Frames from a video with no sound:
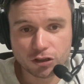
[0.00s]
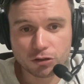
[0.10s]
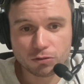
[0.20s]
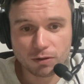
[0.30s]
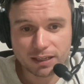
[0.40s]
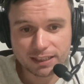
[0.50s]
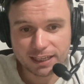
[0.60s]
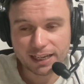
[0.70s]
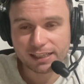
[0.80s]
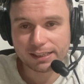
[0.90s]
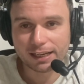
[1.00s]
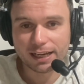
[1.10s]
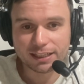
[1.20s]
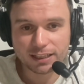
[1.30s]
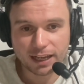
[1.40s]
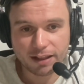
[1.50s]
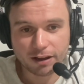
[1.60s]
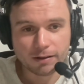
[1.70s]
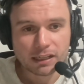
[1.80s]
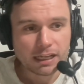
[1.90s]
2 days together.